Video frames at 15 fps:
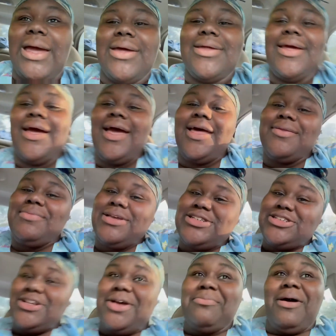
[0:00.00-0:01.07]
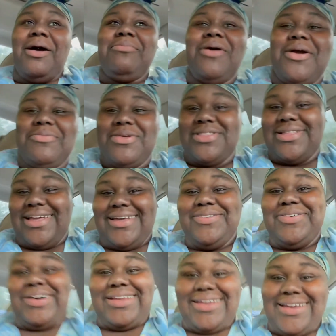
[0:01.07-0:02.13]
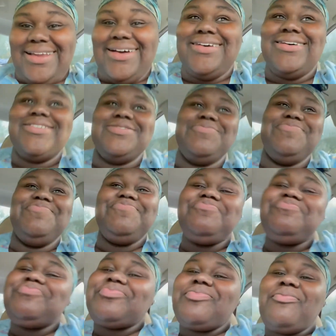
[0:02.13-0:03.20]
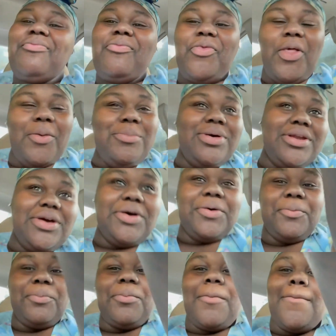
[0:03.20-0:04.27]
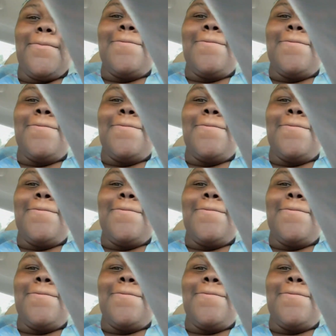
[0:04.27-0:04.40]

Yeah, I had to make sure that my apartment thing wasn't in. But um